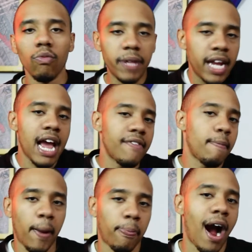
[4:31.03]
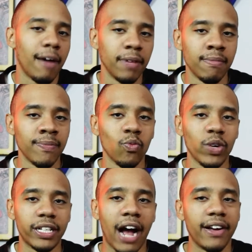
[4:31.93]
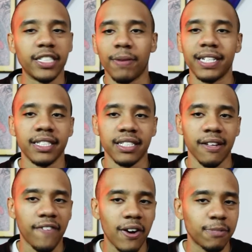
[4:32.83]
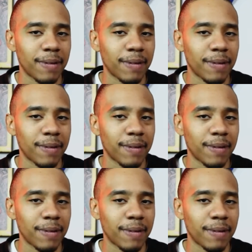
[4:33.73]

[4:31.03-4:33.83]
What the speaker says: Didn't have a big problem without his presence in the first,